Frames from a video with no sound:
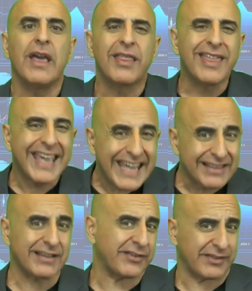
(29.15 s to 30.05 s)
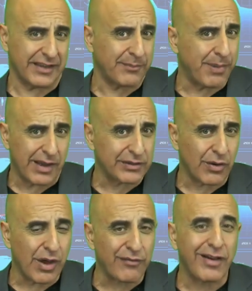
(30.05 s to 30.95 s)
The interesting part,
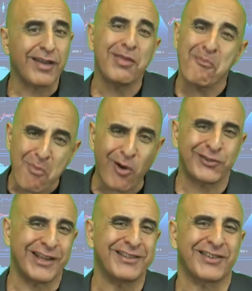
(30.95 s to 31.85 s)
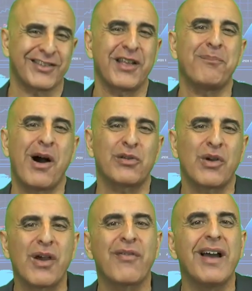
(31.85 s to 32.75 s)
however, and the most interesting part,
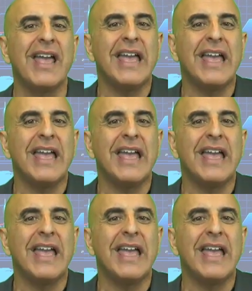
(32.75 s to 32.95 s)
however,